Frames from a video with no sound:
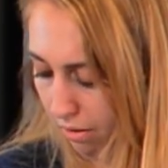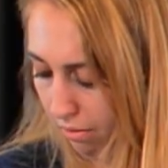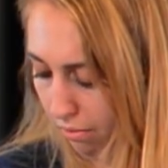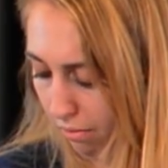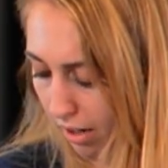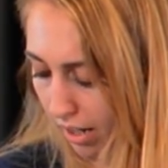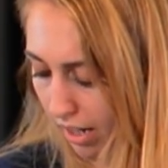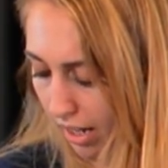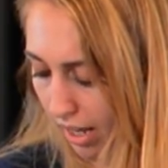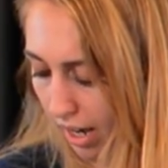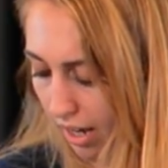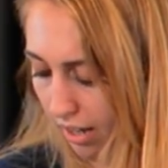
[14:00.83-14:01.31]

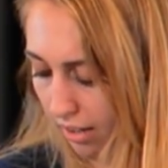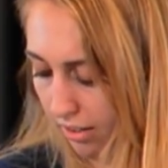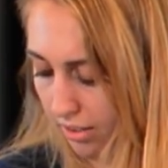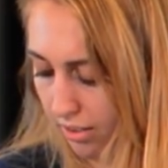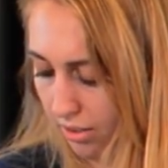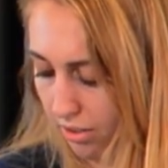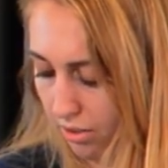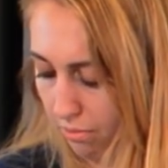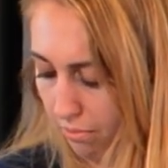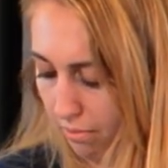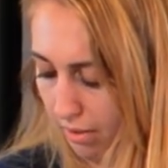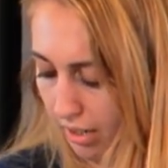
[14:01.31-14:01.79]
What else
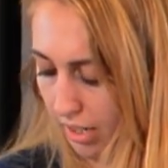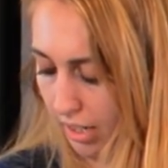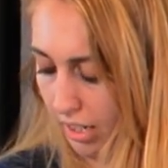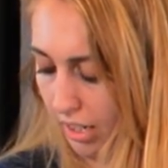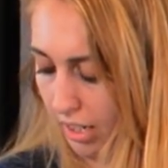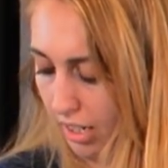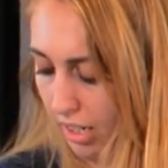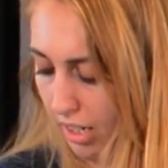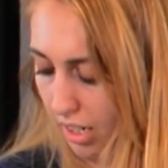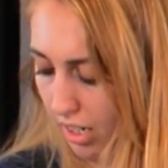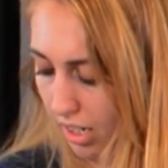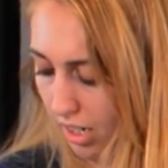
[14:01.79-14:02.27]
do we
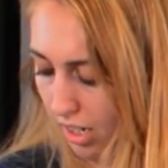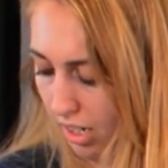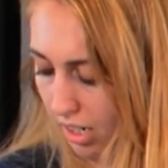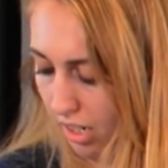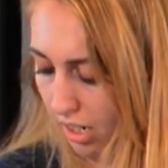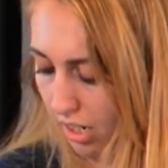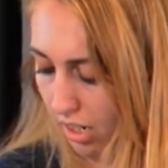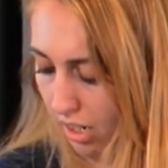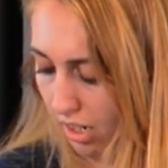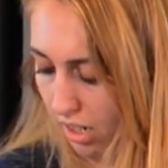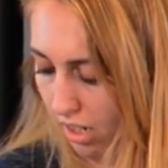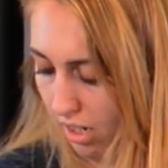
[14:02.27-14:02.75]

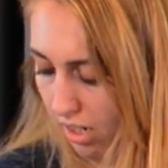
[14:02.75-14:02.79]
need?